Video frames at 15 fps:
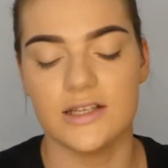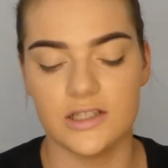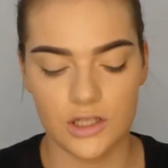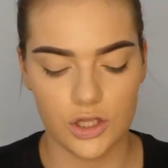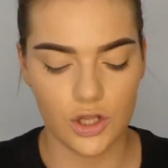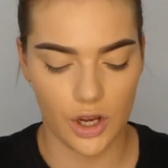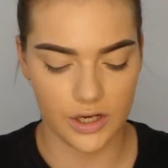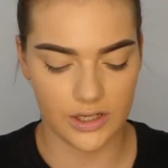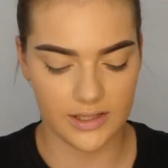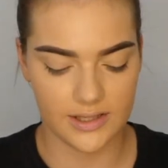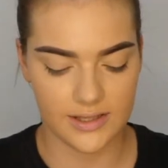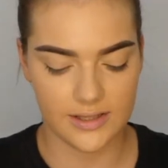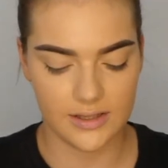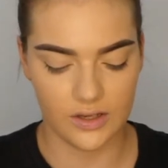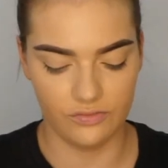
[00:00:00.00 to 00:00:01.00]
I didn't
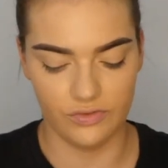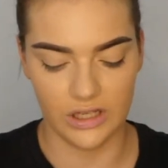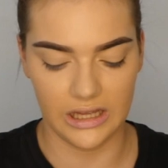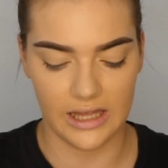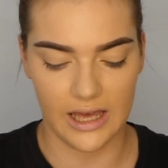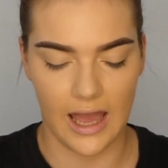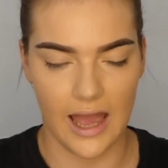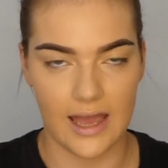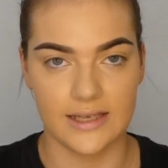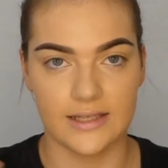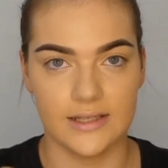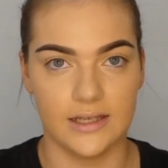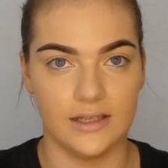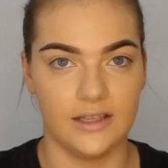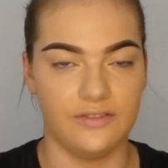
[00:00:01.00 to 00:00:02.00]
notice really a
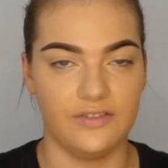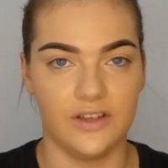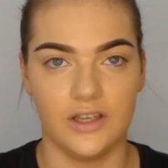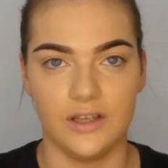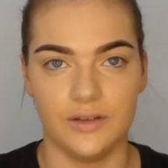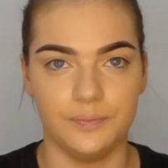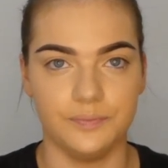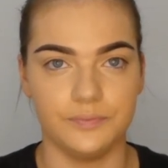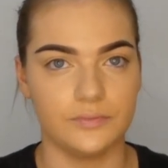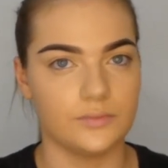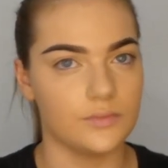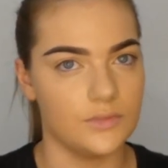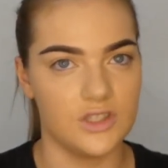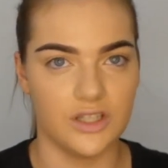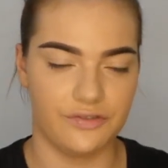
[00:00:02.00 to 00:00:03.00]
significant
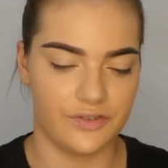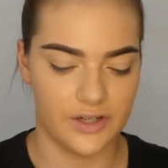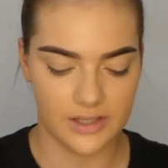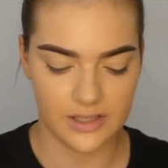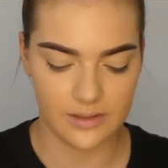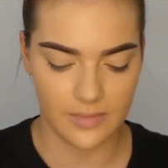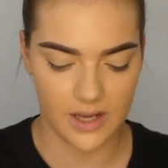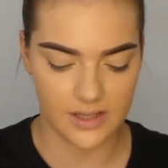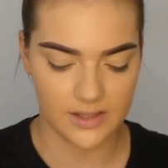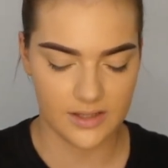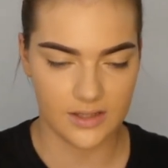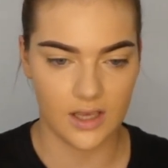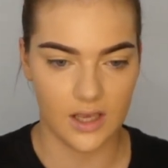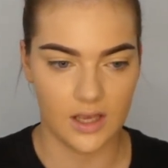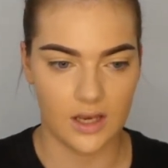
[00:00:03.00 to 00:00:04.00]
difference in my
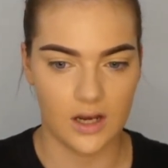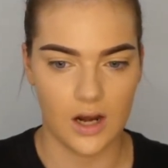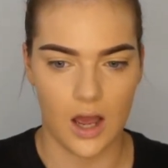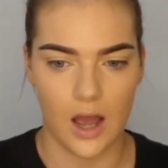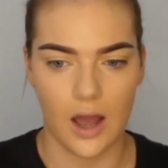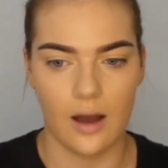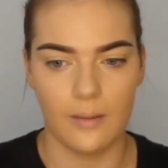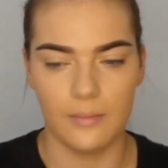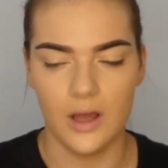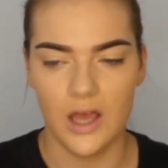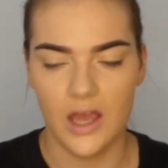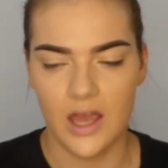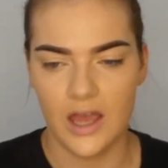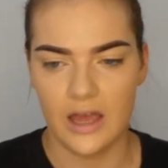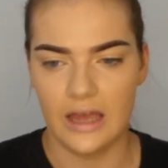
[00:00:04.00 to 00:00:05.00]
skin.
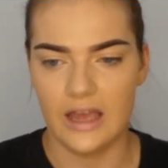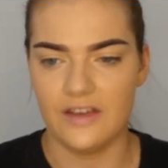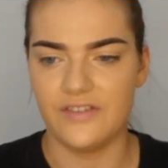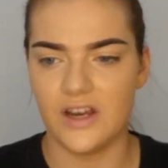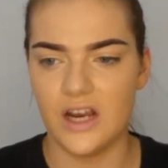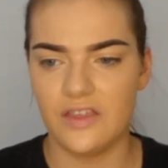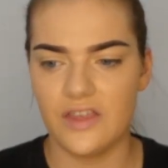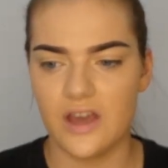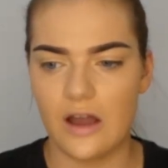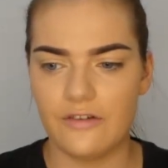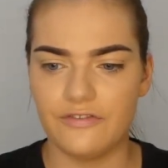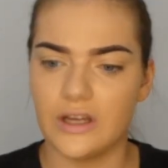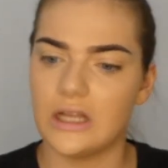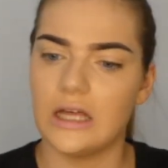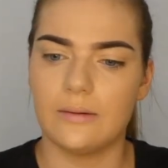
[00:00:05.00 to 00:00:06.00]
If anything, I
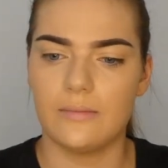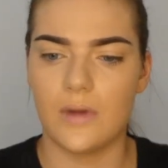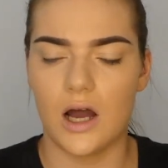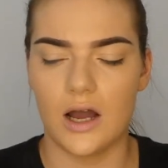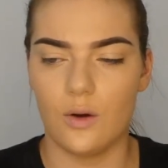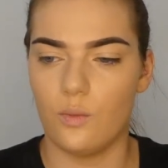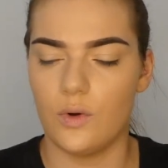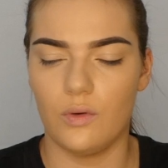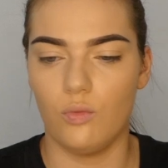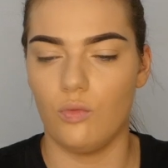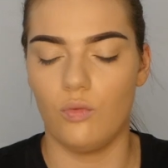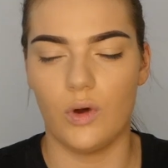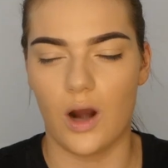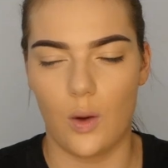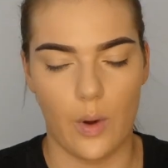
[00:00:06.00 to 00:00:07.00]
feel like
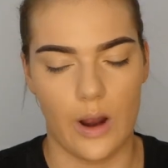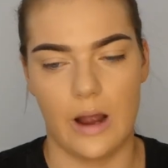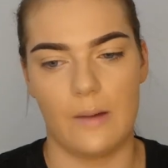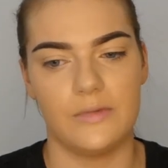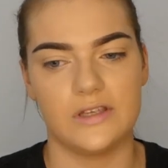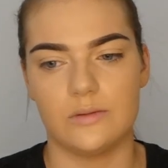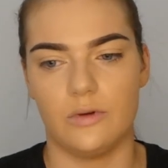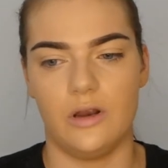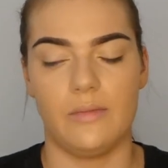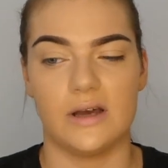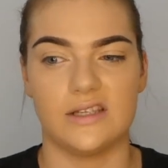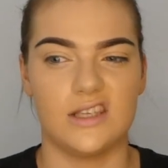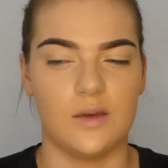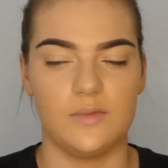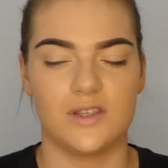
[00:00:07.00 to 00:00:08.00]
when I woke up this morning my
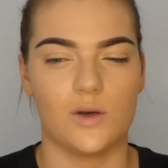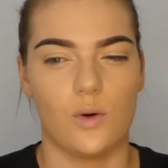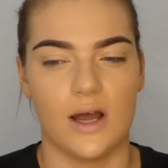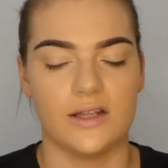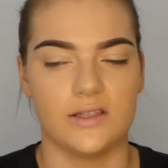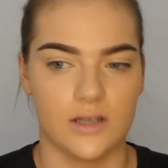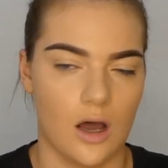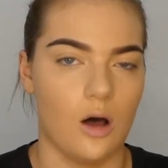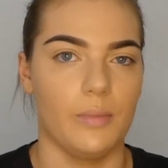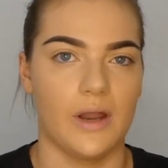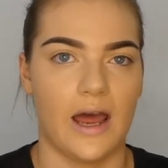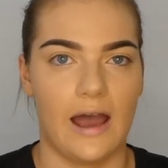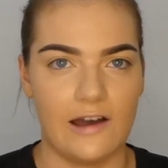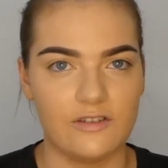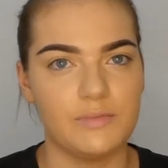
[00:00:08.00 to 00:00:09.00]
skin is quite dull, but
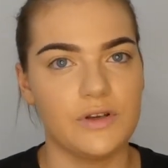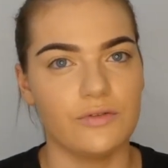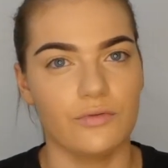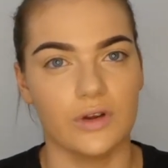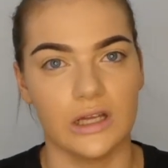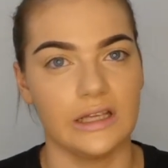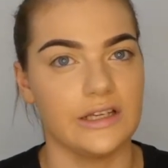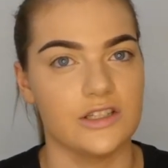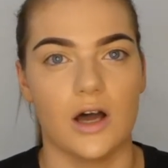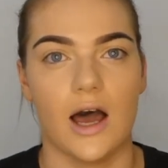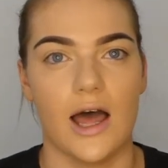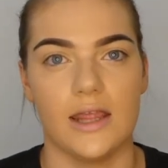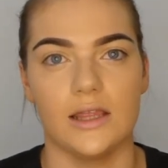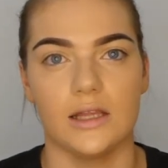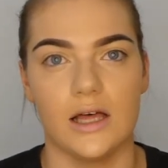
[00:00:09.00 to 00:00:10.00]
I have been really
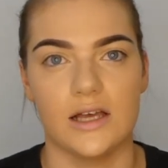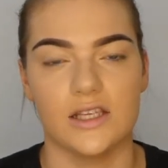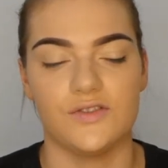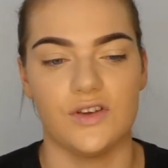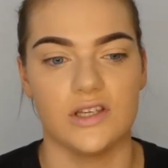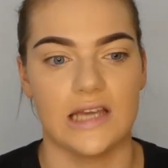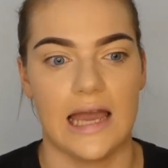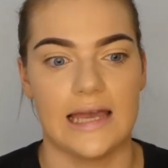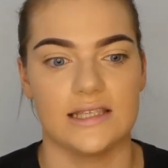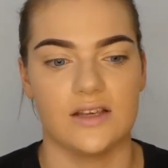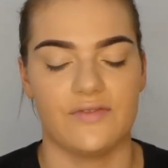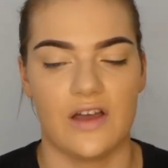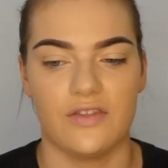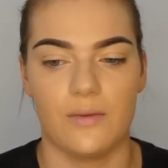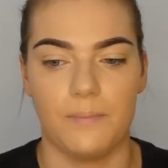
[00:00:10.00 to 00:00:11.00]
tired the last few days.
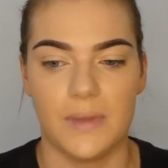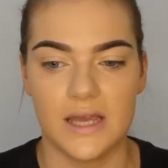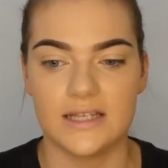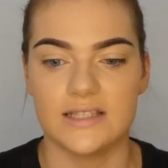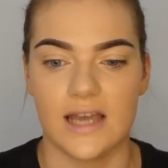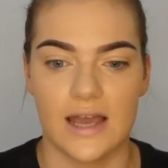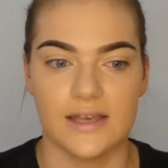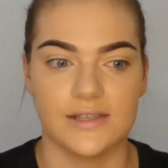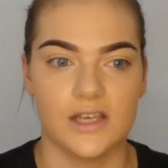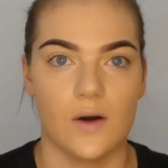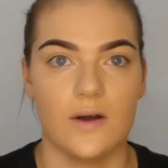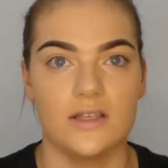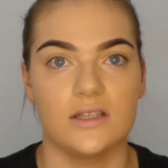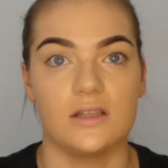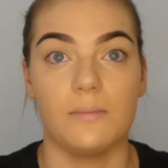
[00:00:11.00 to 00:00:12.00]
I've had the big days
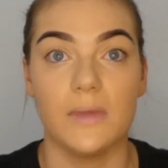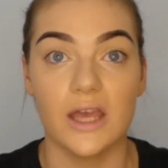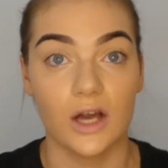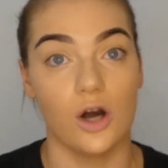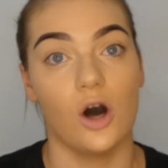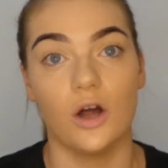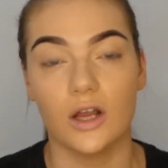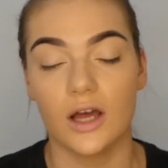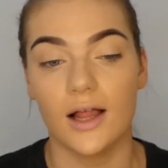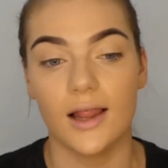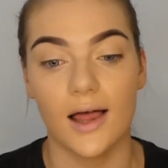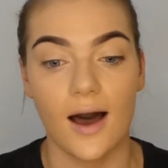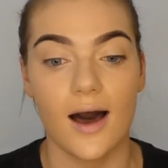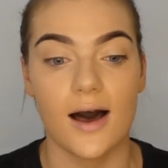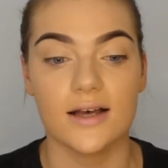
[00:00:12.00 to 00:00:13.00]
going to the Mia Connor
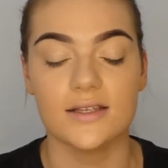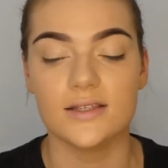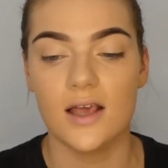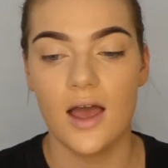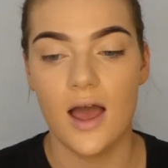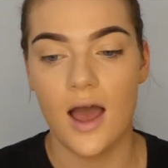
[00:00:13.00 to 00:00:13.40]
class.